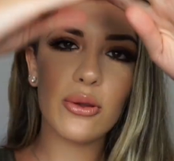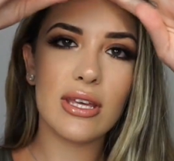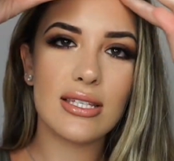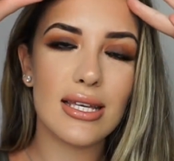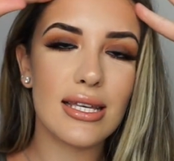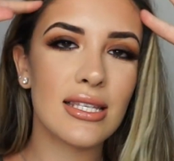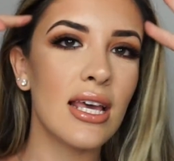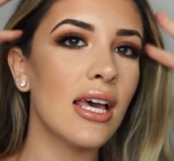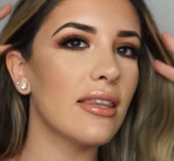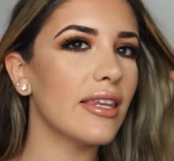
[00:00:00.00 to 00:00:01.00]
This is
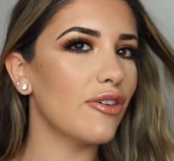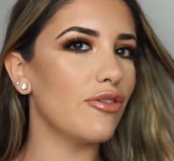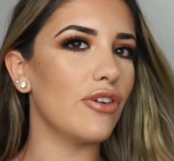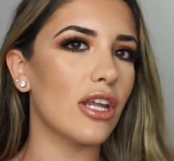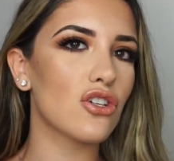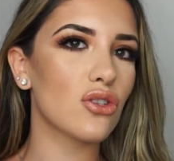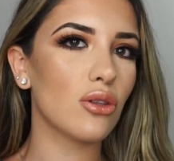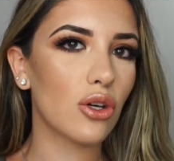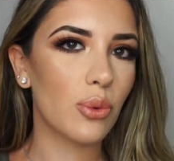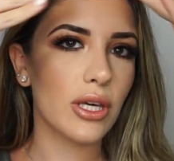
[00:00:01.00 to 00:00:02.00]
the finished
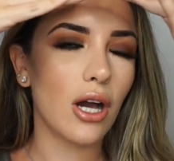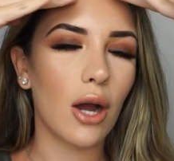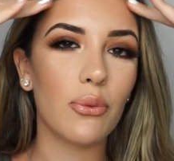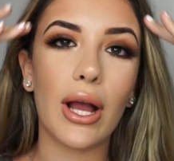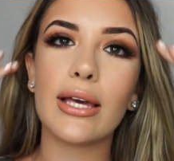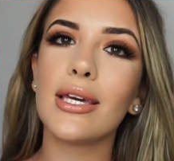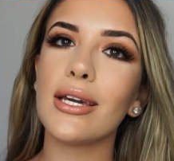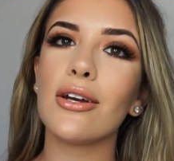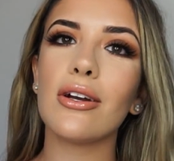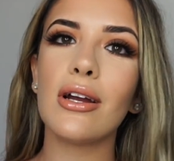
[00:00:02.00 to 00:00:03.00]
look we got right
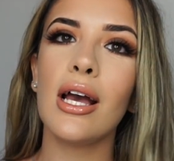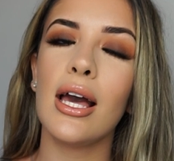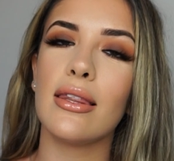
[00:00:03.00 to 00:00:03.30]
here.